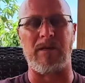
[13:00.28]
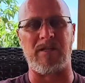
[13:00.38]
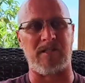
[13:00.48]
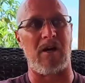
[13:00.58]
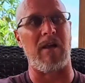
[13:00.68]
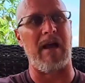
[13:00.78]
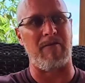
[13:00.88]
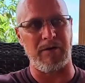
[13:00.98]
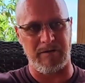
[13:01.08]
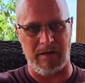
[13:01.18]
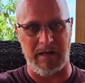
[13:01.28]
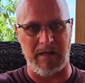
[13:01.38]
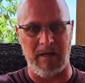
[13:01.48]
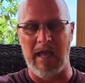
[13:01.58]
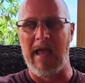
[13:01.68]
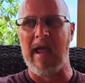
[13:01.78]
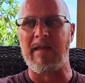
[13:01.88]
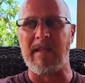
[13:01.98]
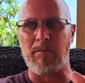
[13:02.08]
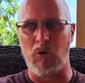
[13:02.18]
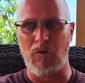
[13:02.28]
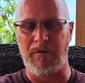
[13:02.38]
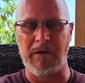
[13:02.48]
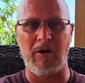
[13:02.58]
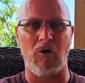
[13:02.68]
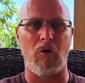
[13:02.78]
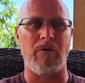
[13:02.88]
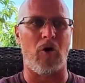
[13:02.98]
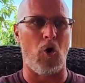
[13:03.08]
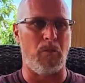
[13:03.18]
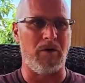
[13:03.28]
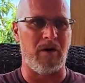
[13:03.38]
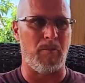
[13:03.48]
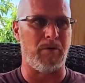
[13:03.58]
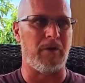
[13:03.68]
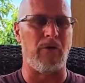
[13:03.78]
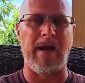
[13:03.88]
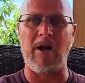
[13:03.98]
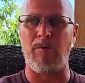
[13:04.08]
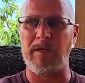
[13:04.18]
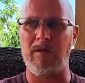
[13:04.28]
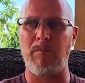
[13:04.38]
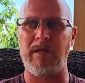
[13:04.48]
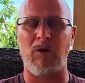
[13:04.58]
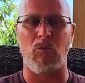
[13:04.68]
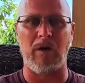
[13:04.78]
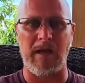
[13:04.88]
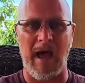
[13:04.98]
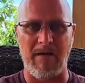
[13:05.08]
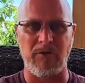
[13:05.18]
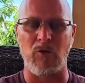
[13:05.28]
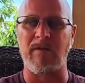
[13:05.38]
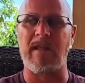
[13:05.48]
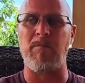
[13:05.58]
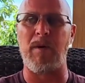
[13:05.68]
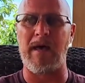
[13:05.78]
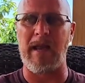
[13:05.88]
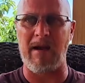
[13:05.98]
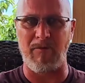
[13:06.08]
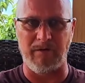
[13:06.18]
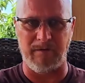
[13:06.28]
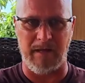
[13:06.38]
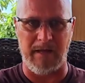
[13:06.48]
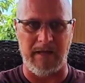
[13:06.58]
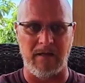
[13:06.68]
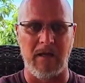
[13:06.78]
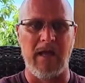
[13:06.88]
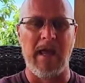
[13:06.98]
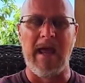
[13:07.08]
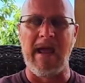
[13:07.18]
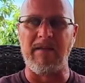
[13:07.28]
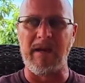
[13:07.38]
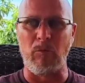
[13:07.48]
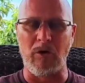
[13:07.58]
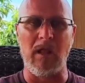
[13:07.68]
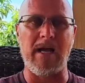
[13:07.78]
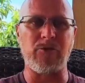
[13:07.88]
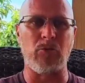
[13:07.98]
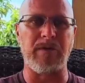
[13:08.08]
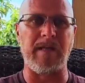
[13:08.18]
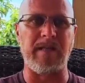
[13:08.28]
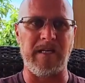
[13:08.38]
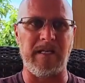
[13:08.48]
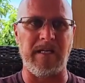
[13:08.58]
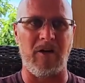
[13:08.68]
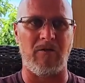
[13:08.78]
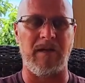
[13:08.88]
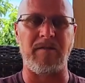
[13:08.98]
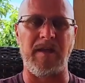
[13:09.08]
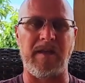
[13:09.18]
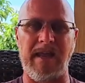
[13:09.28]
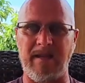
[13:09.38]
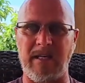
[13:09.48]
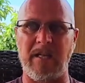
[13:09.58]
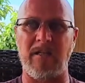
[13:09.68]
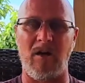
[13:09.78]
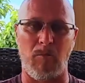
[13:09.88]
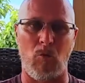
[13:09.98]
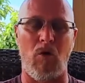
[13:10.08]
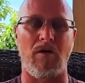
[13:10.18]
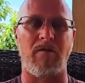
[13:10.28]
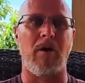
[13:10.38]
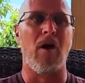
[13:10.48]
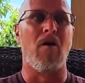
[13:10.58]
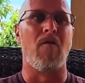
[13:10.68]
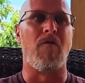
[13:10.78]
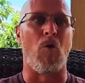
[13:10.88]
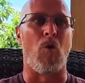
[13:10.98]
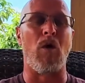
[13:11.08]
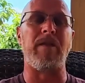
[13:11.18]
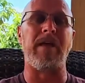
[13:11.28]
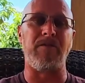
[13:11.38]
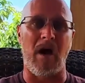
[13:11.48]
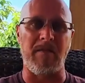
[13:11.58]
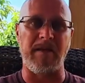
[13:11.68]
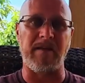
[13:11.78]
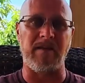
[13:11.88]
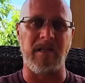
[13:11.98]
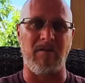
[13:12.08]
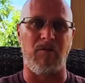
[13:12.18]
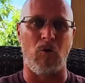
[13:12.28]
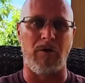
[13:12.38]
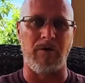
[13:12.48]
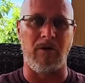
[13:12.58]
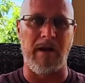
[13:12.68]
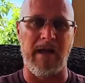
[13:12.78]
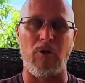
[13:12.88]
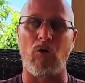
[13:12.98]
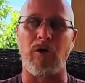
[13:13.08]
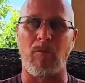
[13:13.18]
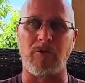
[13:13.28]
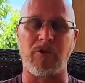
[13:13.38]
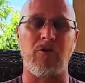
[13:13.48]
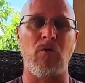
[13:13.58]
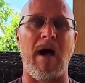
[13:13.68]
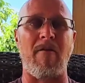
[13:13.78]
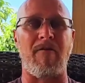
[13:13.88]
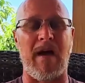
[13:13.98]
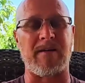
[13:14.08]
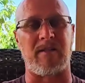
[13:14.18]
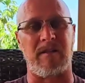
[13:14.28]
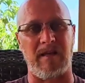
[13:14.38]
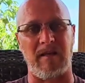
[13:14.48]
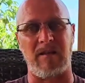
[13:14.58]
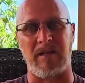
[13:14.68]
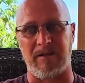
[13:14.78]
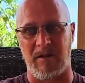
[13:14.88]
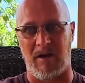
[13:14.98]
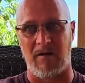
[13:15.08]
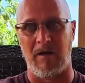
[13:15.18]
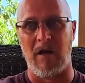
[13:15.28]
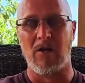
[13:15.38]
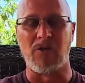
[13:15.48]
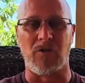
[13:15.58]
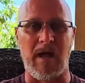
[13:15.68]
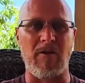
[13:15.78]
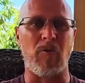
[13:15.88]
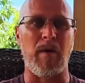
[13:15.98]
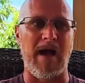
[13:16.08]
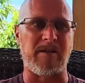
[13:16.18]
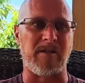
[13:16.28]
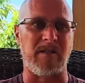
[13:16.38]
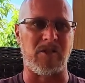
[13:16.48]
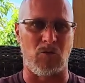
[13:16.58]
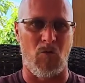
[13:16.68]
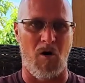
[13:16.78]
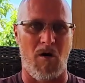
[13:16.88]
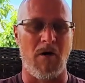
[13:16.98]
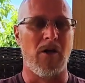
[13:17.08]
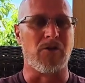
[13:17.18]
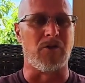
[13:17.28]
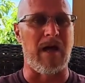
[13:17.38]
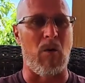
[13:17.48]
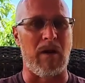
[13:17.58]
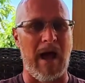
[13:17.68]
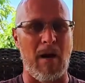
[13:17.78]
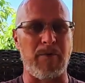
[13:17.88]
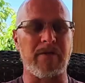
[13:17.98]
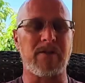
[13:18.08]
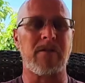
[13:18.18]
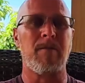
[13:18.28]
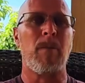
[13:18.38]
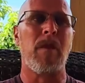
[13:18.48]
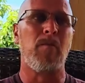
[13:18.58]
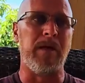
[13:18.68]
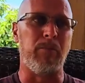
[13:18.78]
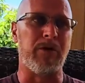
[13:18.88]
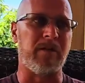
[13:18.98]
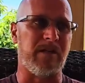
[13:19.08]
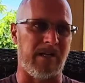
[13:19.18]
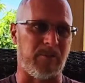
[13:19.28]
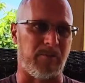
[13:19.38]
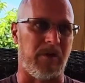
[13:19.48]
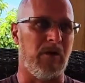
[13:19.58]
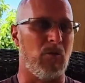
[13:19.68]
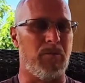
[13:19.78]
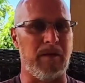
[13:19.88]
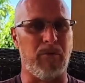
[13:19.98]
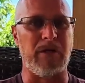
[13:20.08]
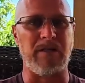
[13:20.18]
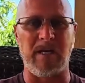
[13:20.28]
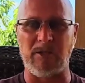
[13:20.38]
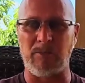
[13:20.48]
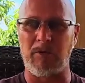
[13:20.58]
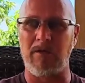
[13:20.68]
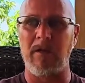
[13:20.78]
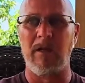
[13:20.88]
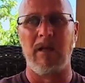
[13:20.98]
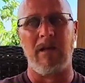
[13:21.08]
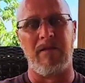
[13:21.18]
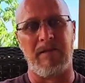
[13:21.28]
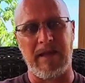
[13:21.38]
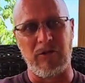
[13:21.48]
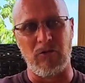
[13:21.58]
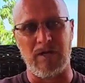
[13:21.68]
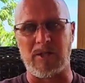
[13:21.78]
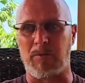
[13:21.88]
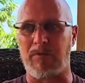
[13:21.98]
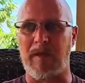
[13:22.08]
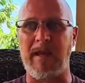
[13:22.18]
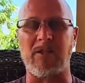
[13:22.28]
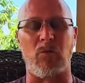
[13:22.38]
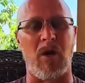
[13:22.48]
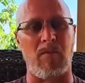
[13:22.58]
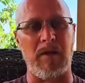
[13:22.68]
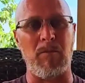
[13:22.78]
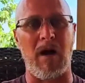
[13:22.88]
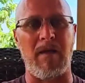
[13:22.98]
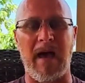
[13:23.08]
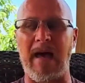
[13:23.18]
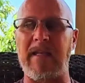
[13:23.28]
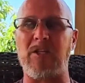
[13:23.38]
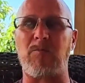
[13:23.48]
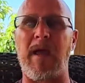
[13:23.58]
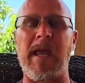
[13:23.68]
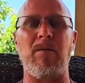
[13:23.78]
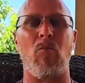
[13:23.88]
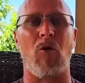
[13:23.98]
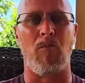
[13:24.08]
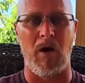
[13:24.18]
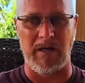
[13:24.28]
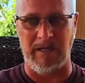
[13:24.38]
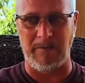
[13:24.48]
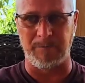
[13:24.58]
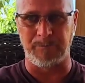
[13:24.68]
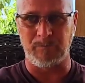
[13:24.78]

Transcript: when they sell everything and they move here, or they're opening up a little Airbnb or what have you, and they bet everything, and they realize when they get here that they can't get it, number one, for what they thought they could get it for in their head, or number two, how fast that they could get it done. So now their back's against the wall. So now what happens? People get desperate. When people get desperate, they do desperate things. And what I mean by that is paying more money